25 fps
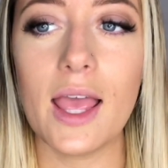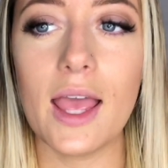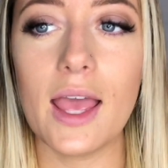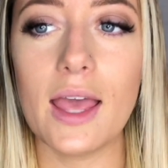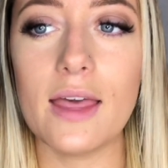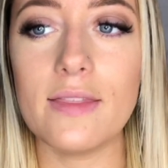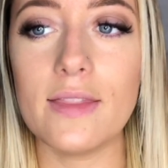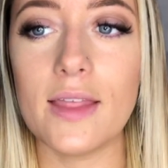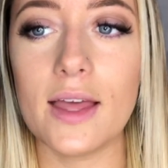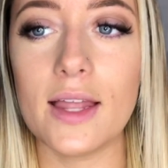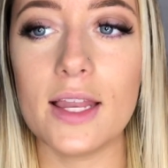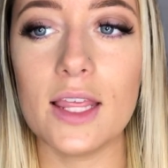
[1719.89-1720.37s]

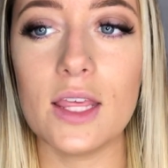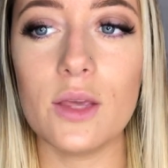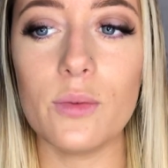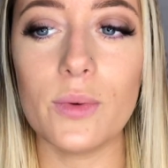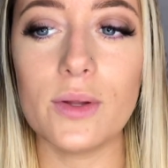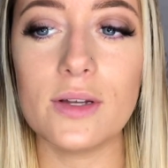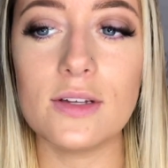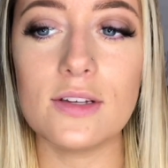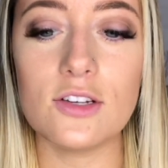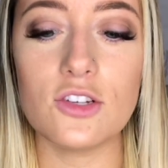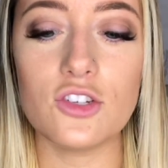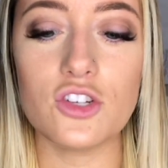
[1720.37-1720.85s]
and then he
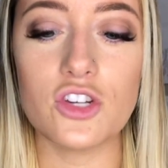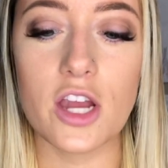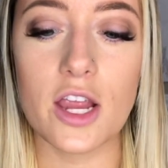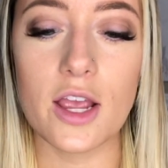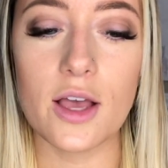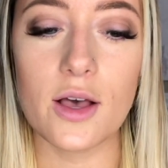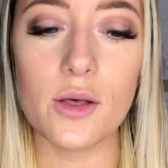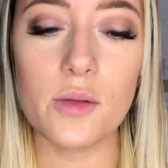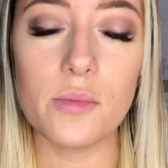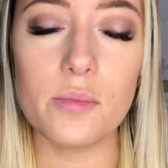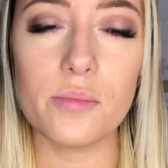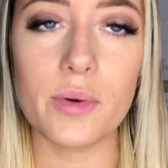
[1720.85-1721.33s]
went to
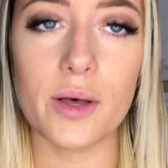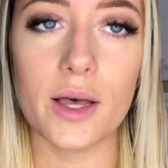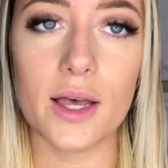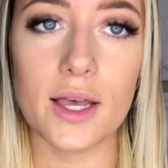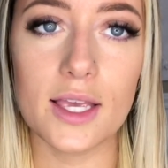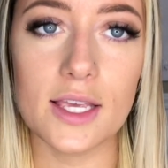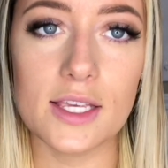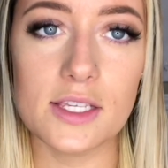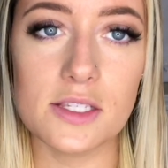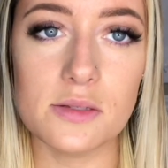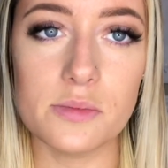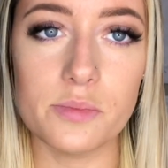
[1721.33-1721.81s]
jail,
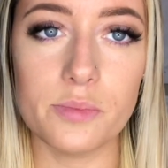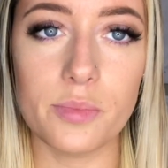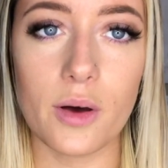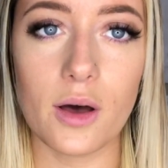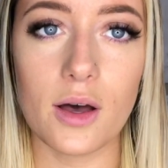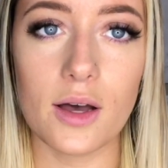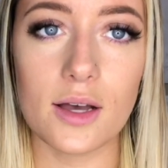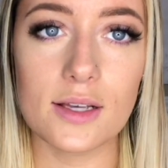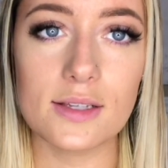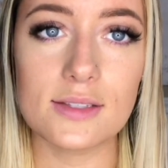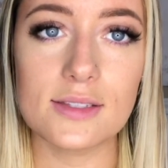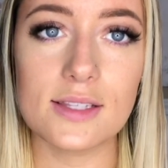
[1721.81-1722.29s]
but his
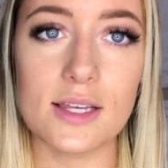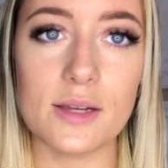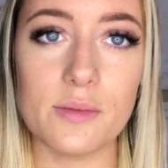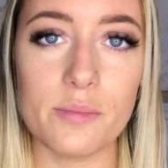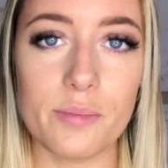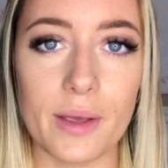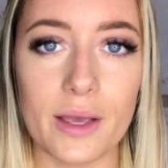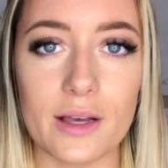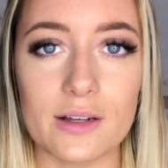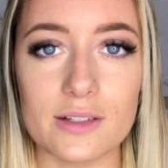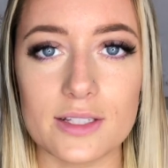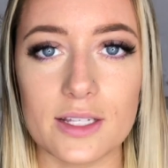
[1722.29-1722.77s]
boss had
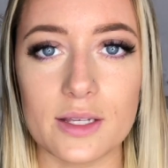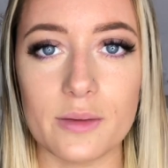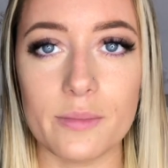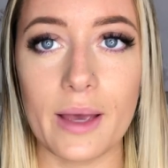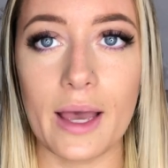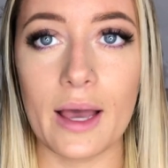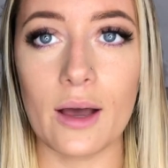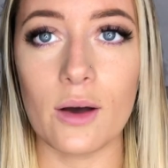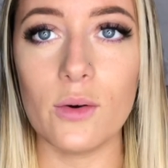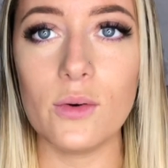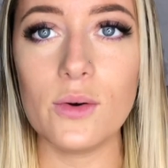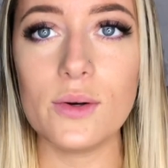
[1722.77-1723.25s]
bailed him
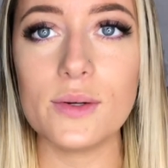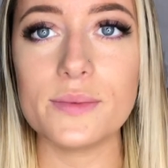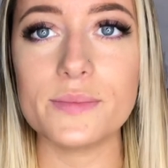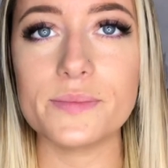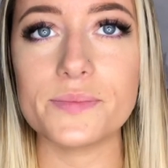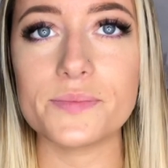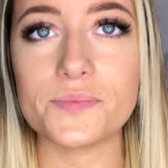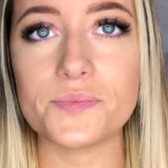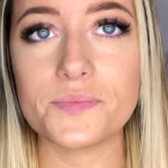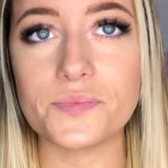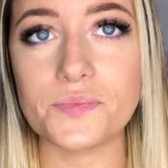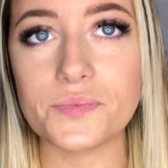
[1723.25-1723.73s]
out.
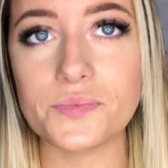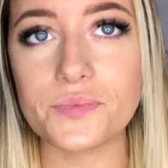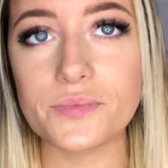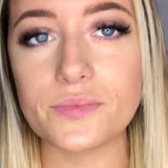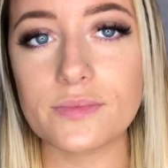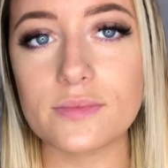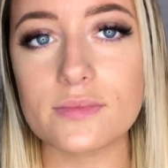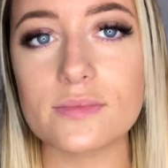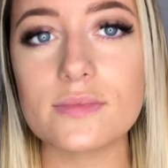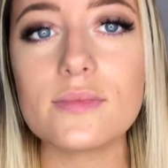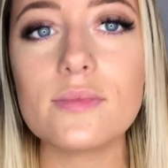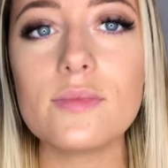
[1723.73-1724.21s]

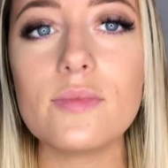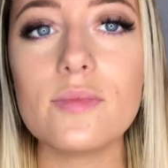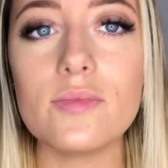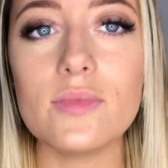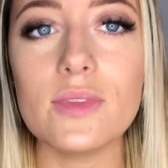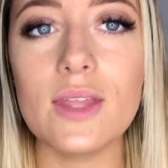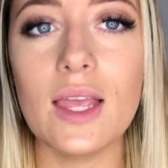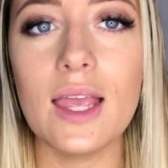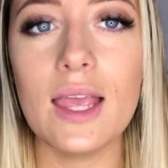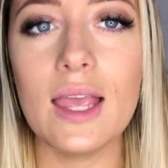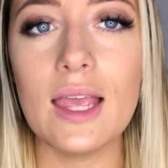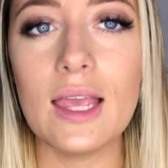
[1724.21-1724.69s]

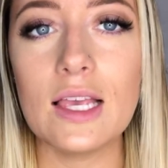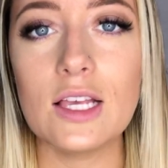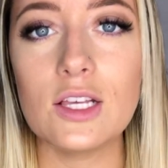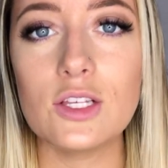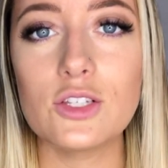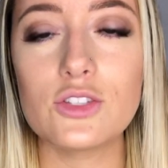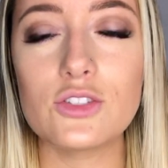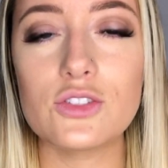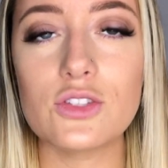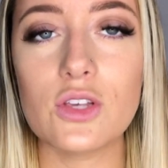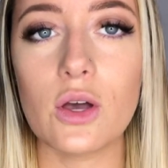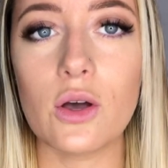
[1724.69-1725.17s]

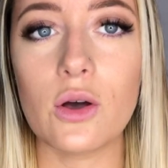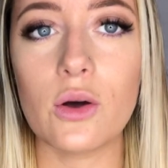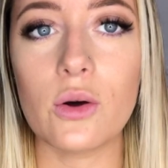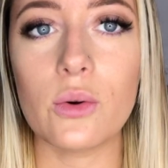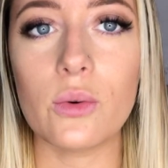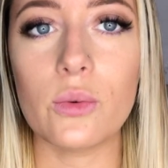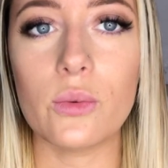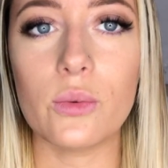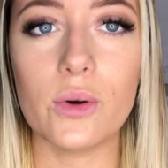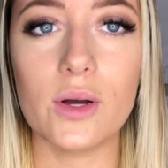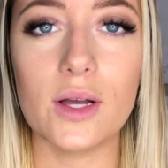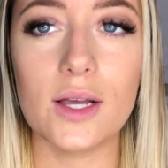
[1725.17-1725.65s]

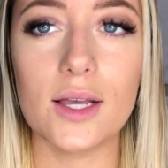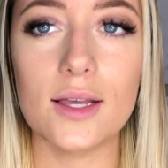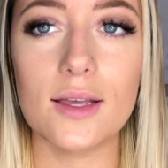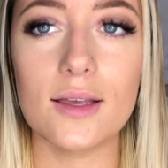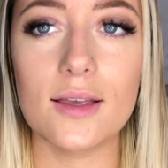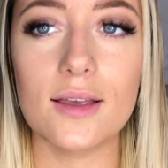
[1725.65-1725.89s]
So,